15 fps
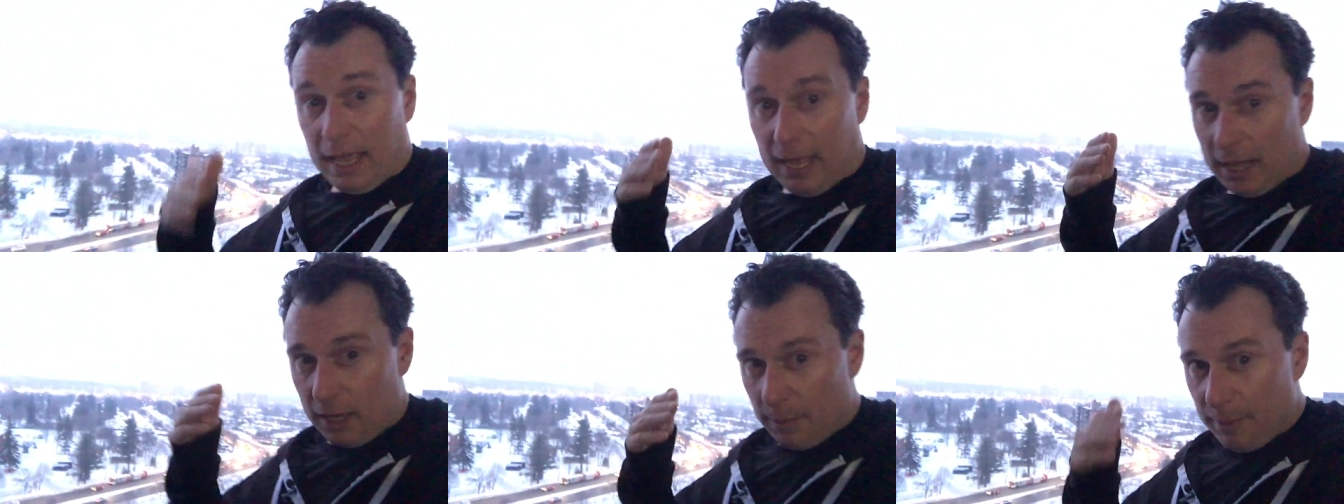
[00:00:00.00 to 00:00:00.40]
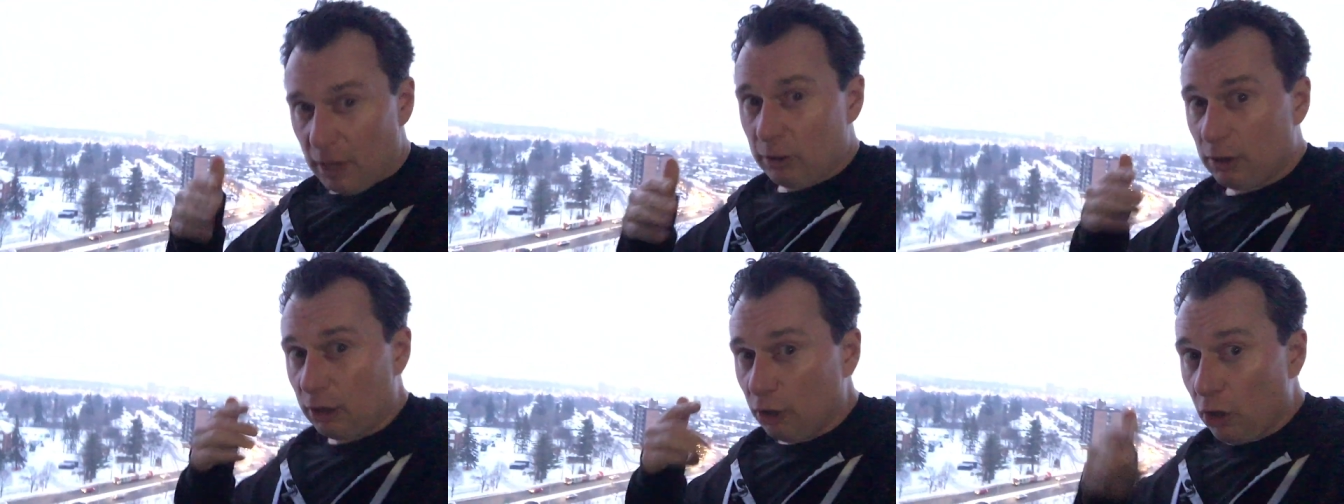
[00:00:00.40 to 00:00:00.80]
and
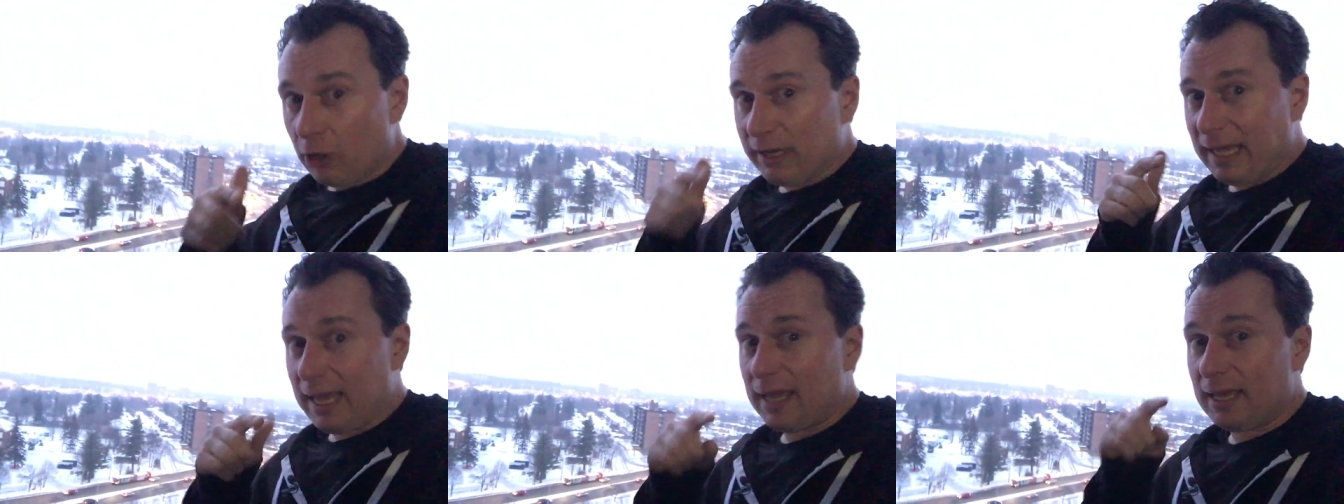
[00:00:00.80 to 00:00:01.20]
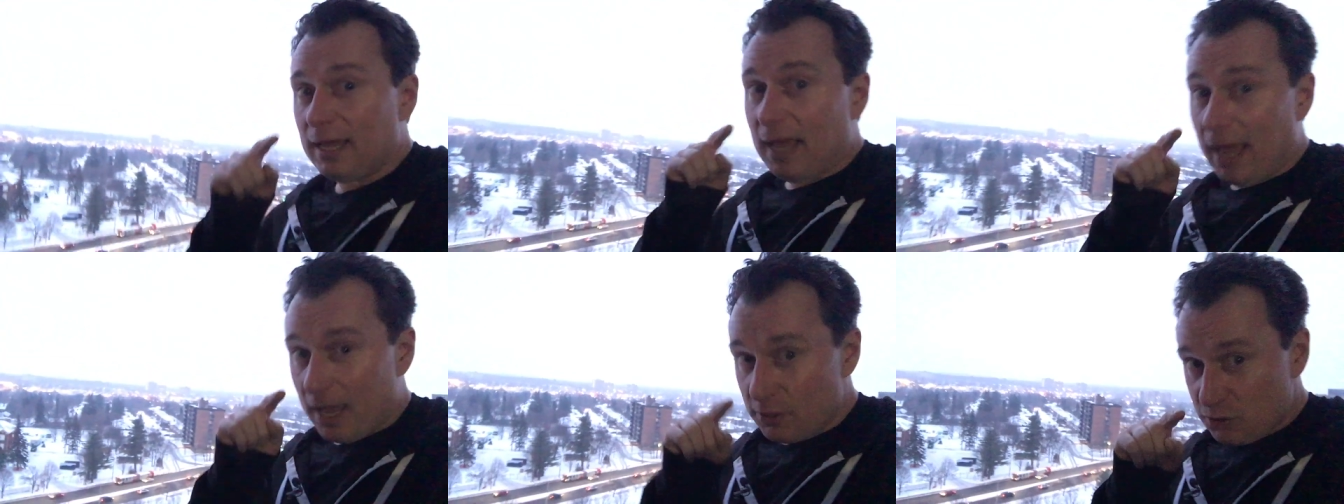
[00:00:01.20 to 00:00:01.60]
about looking
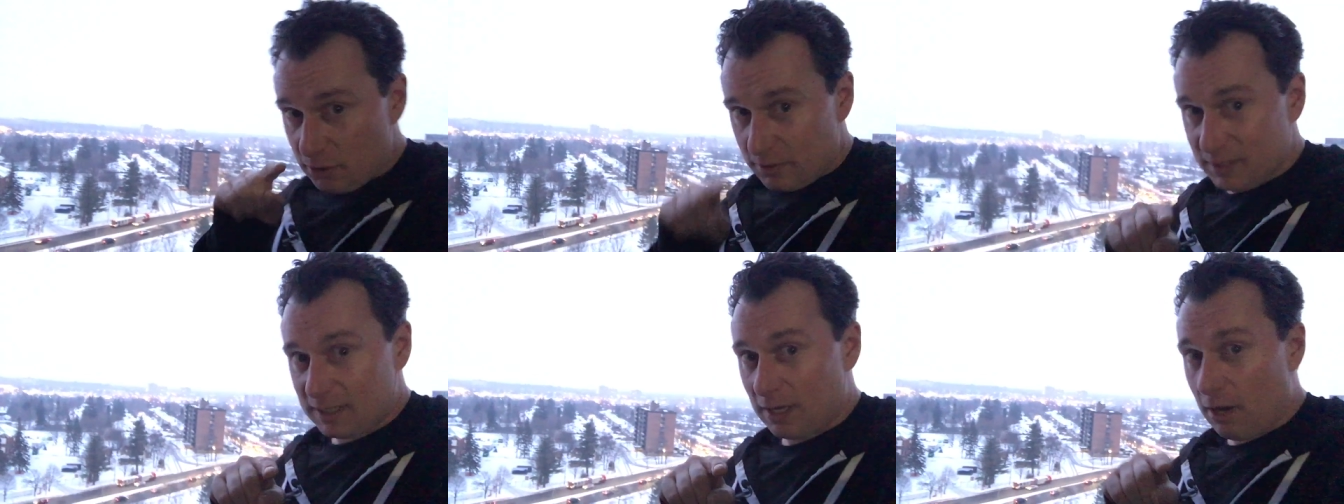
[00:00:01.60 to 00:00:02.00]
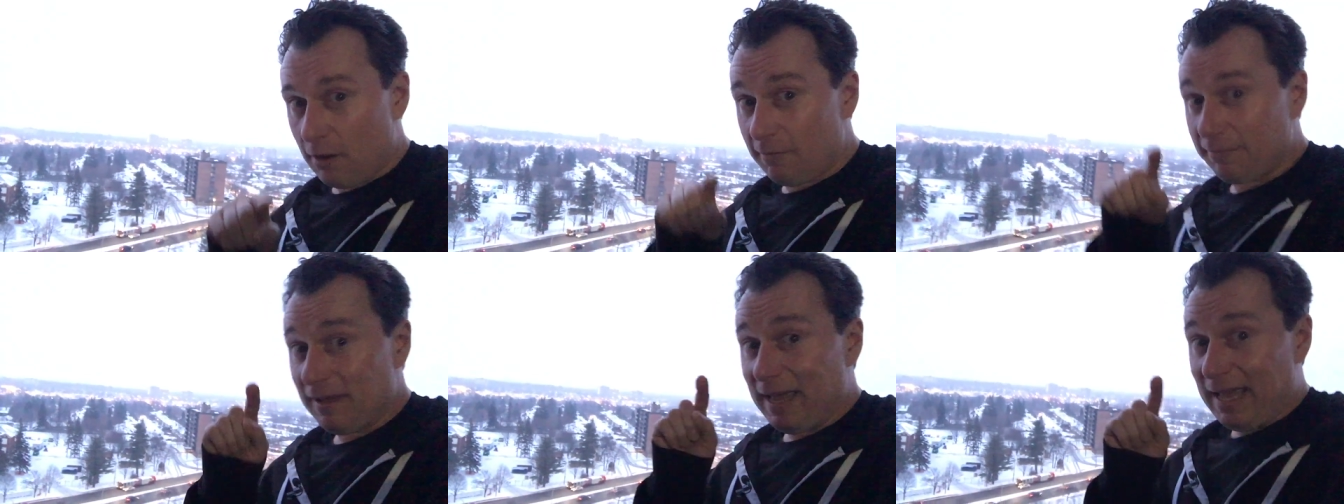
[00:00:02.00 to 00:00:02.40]
at
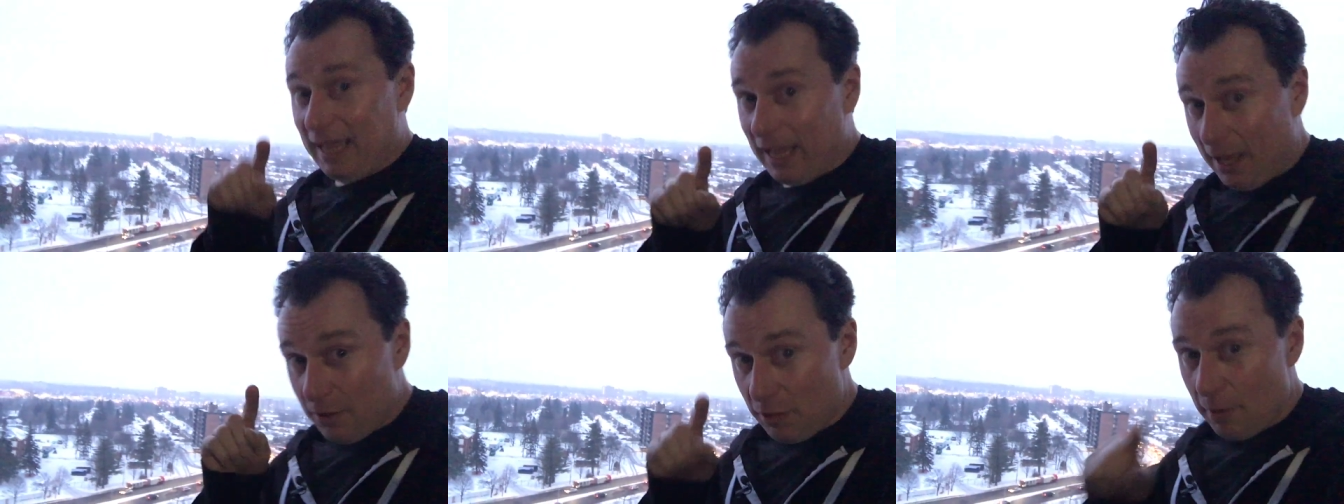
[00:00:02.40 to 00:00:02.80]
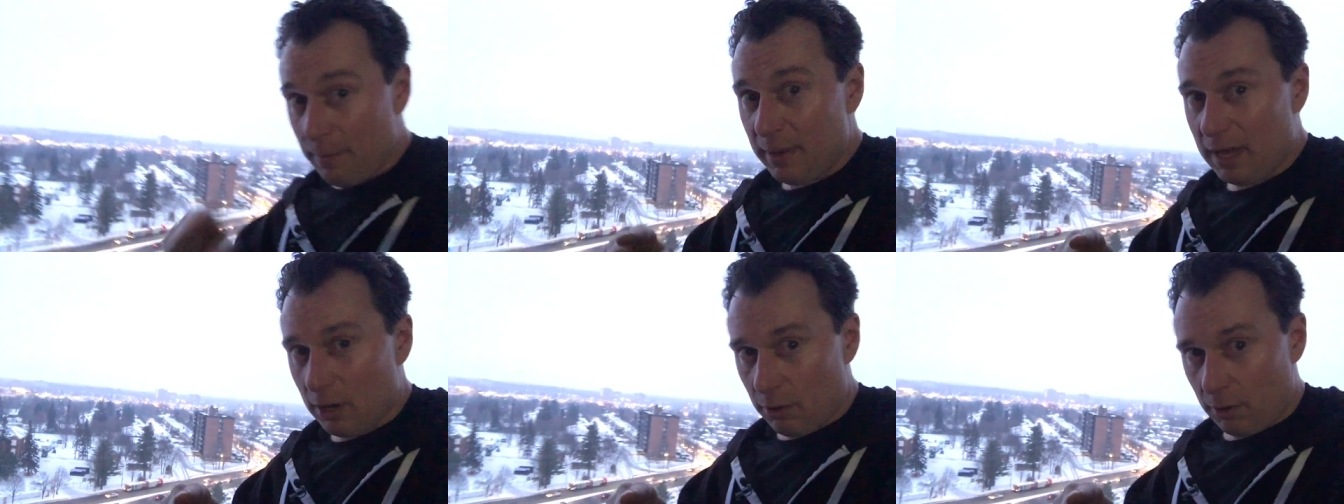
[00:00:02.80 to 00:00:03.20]
yourself in the
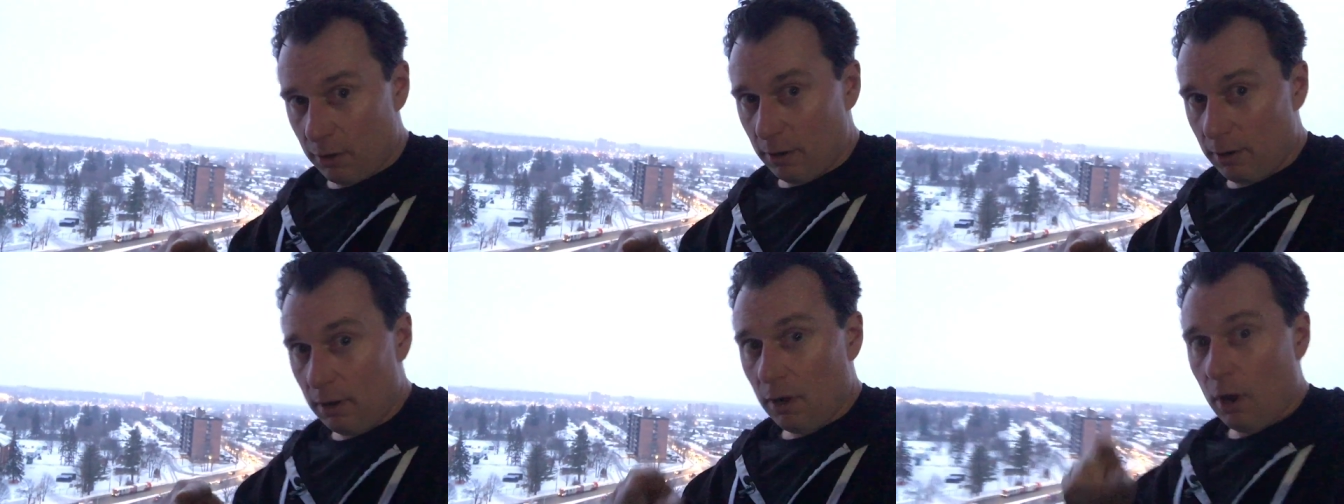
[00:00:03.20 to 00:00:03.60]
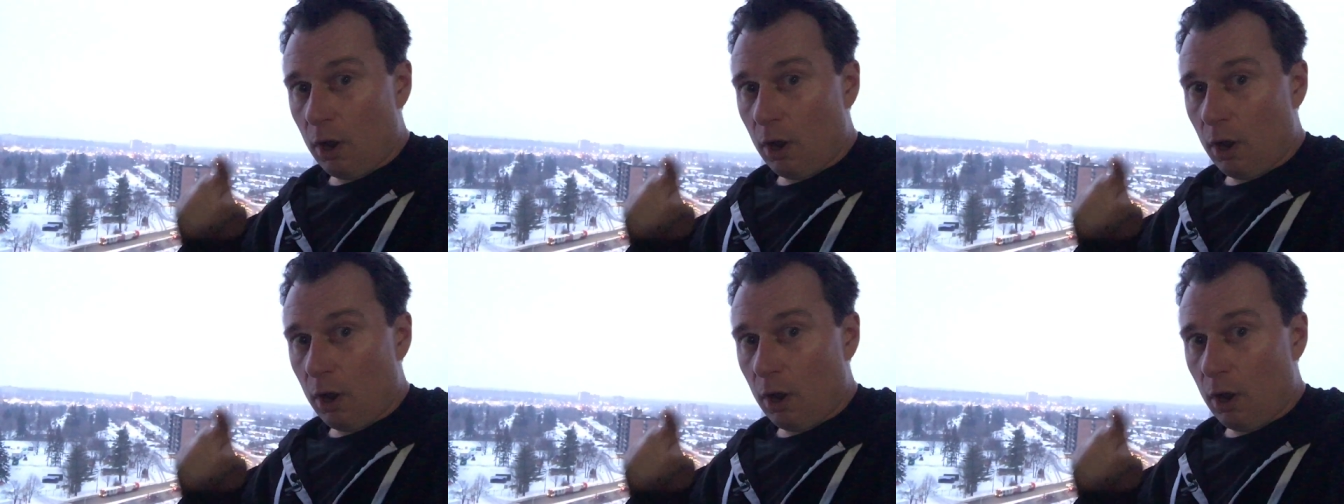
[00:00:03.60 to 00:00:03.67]
mirror